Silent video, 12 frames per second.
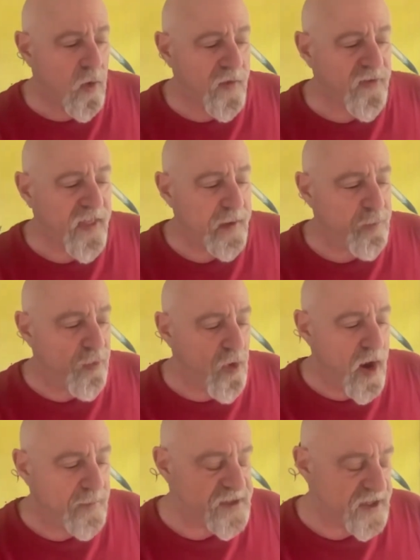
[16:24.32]
what that
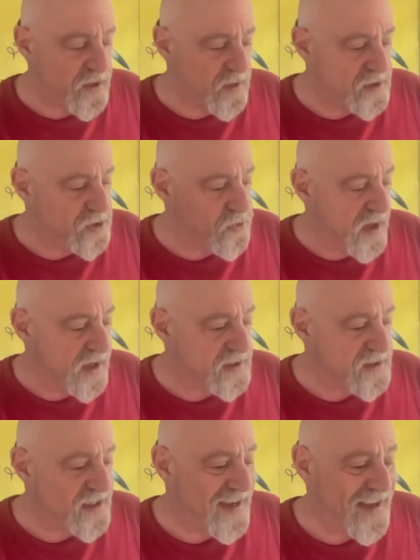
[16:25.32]
prompt
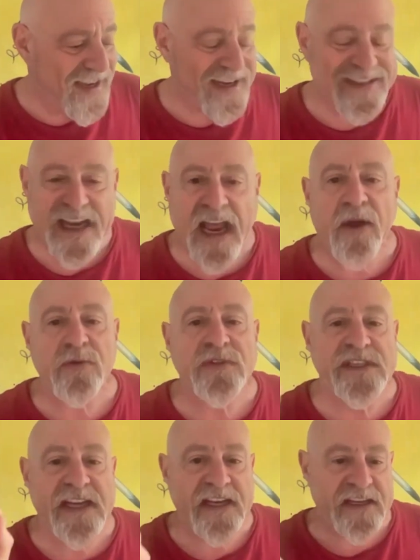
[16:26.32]
illustrates is
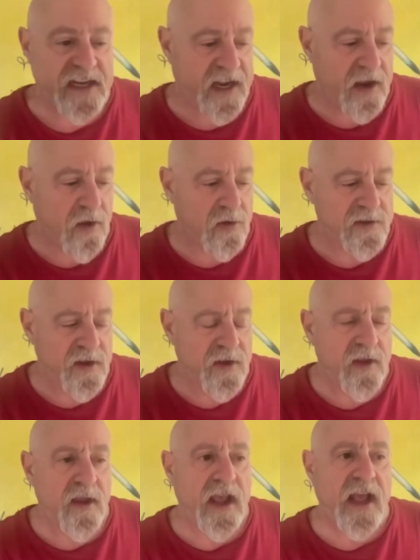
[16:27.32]
how detailed
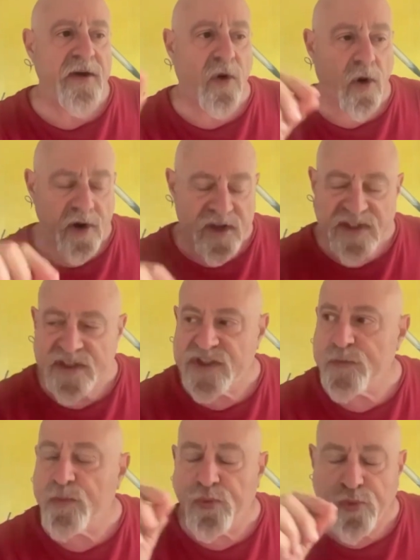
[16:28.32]
an
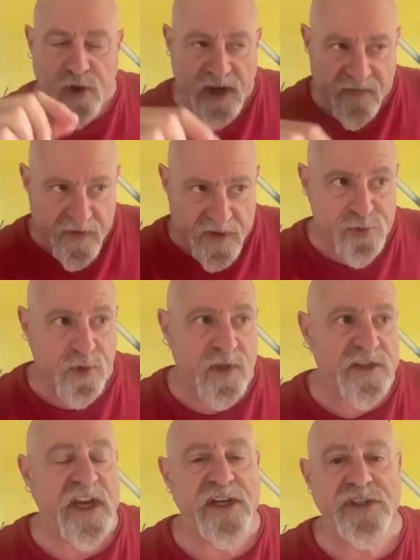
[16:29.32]
artist's
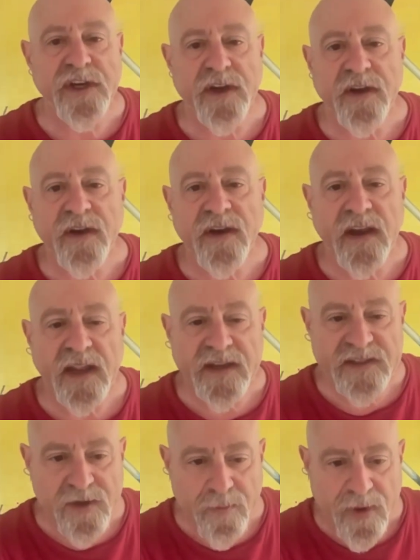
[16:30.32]
pre-visualization
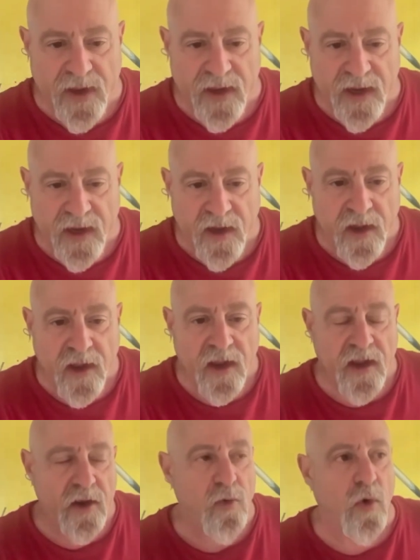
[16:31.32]
needs to be
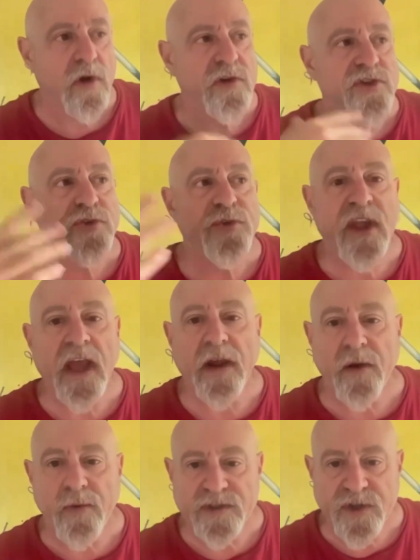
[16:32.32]
in order to get
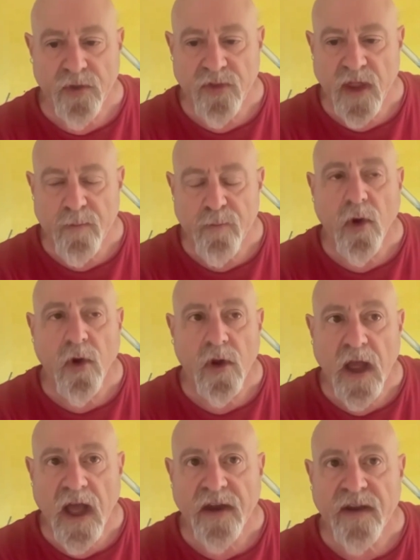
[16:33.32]
a result like Paul
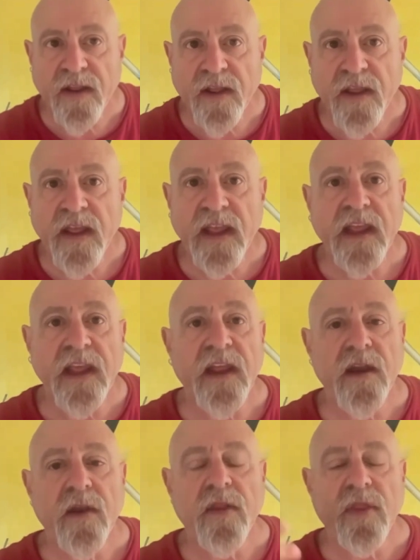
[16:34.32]
got
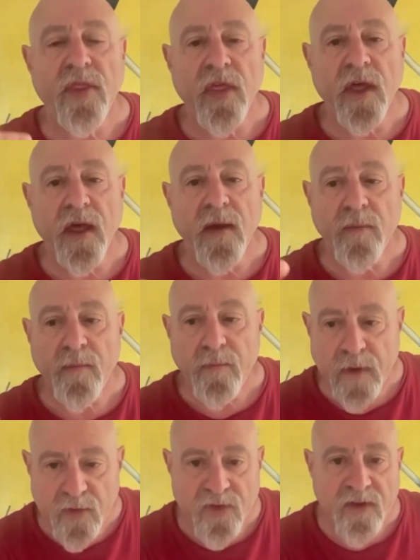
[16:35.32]
in the
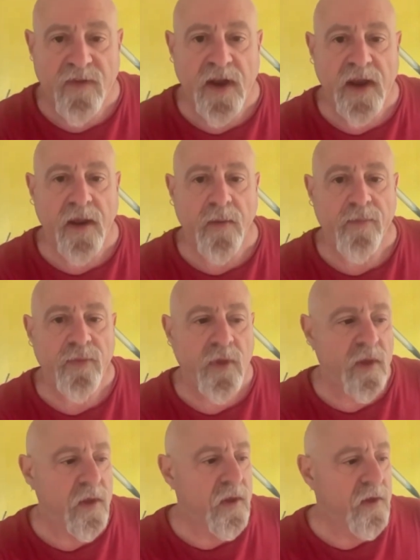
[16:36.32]
music video.
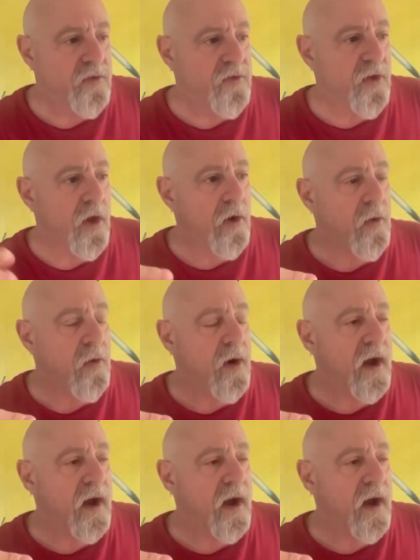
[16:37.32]
So